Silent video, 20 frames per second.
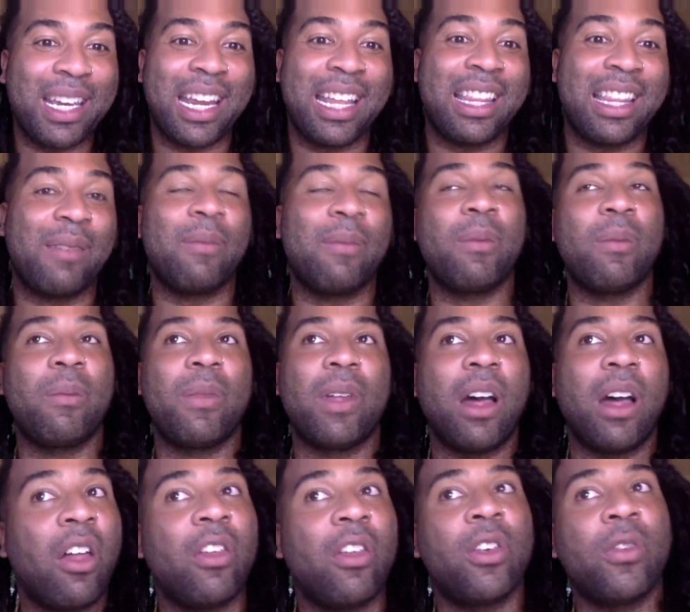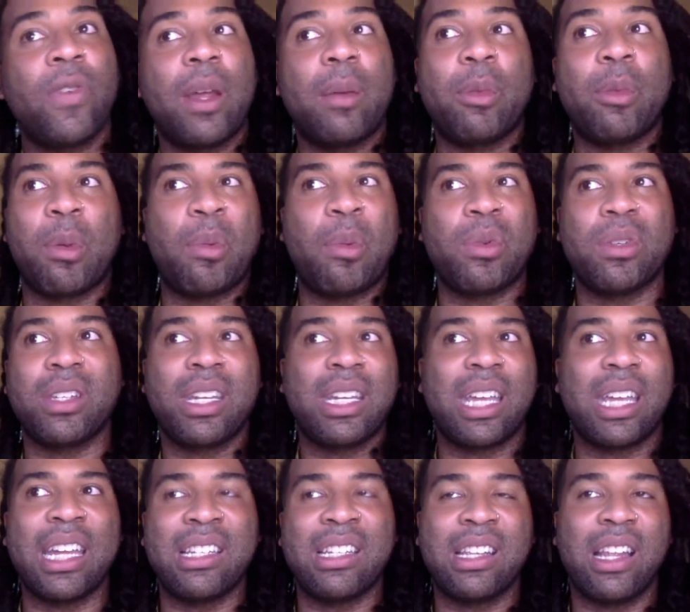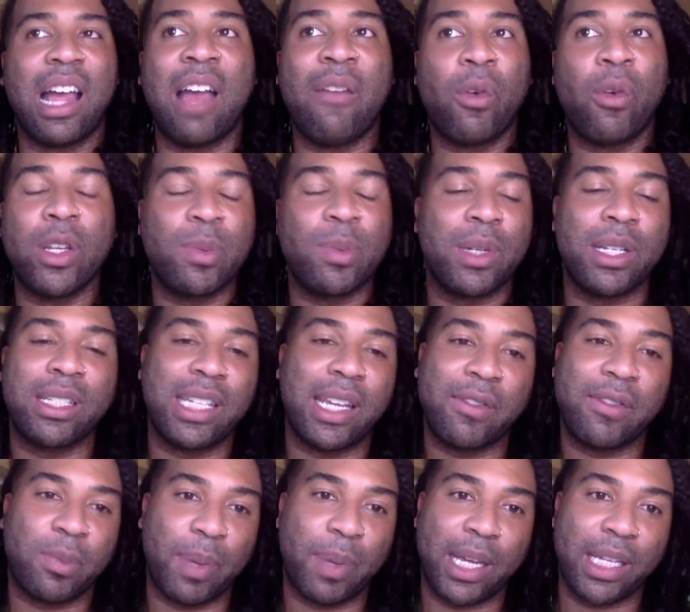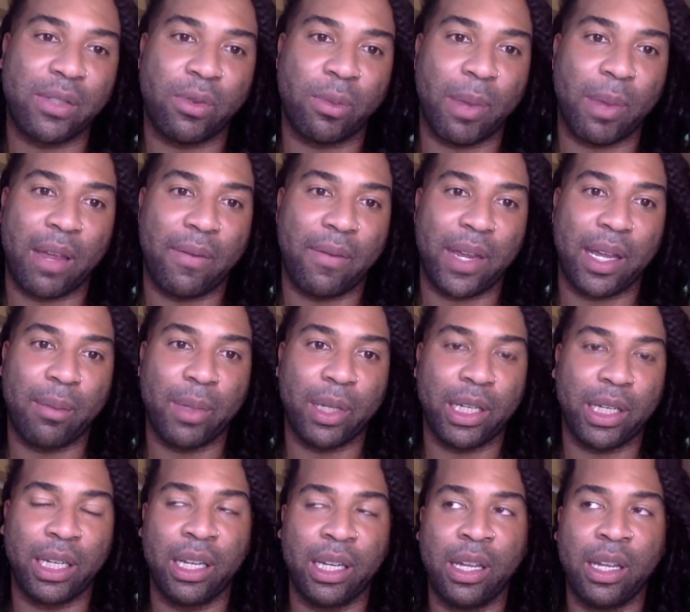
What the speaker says: And then other family members, like I've always been a safe space for my family.